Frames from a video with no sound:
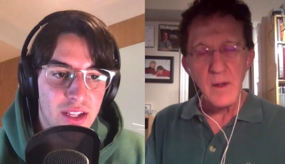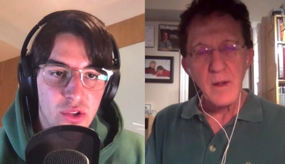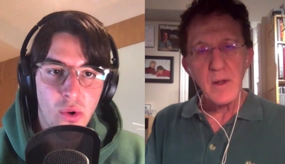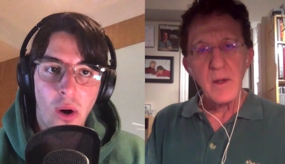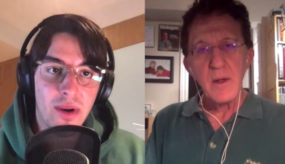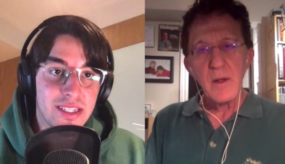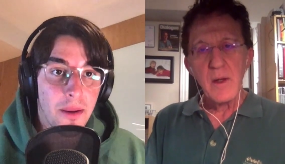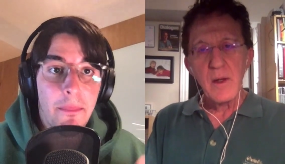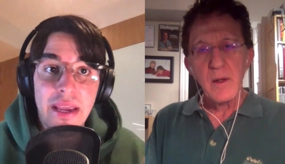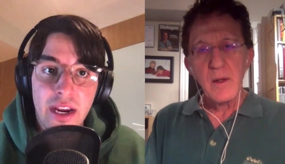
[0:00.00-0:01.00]
Speaker 1: to always
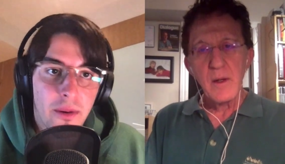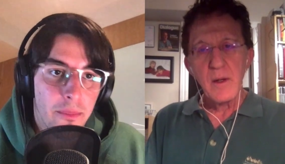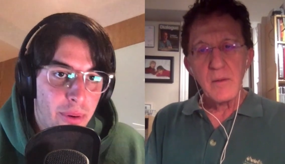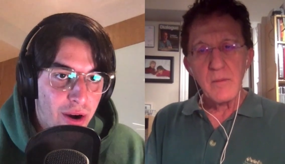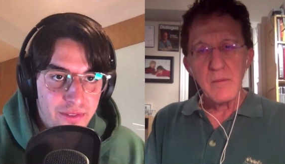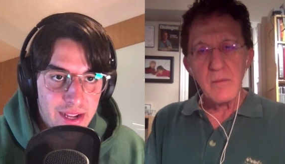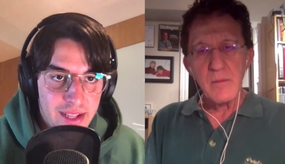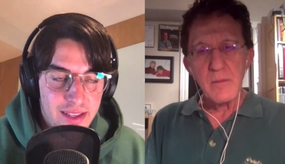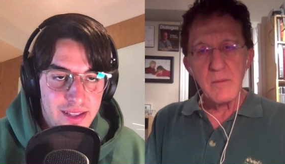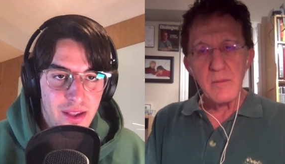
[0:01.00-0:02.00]
appear
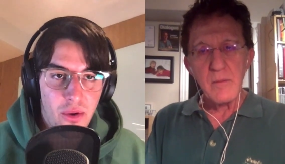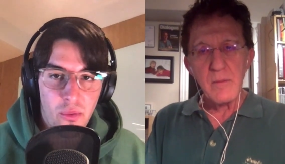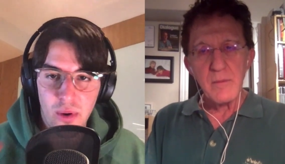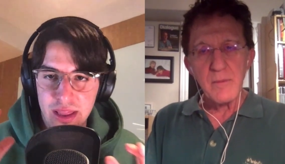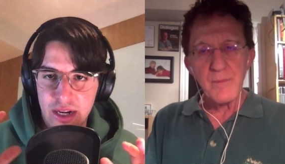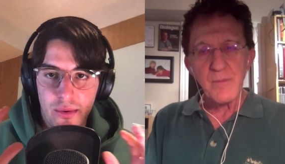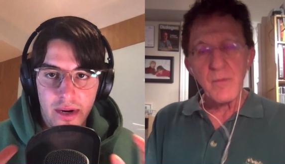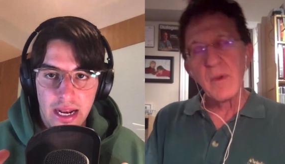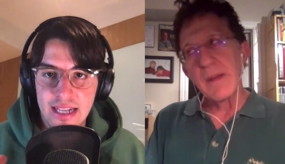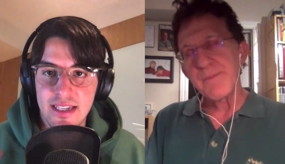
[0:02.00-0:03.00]
perfect. When did you
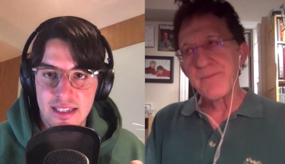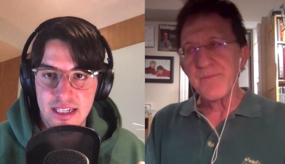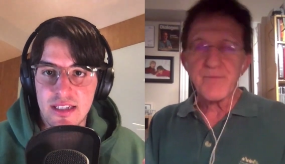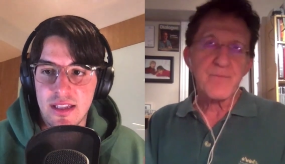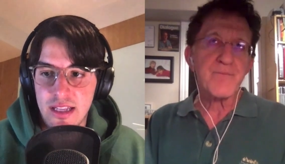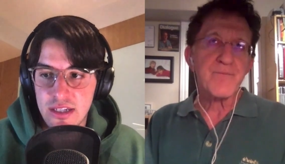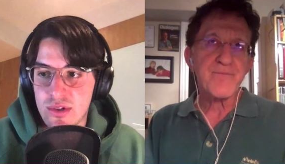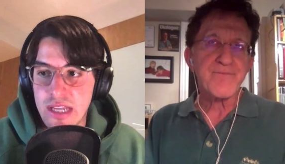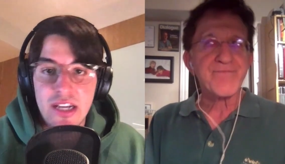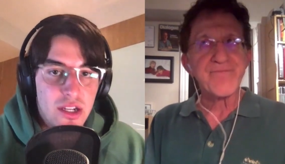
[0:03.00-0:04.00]
realize that this
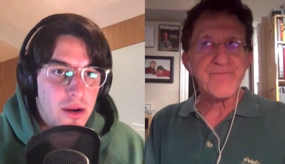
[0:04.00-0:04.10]
was actually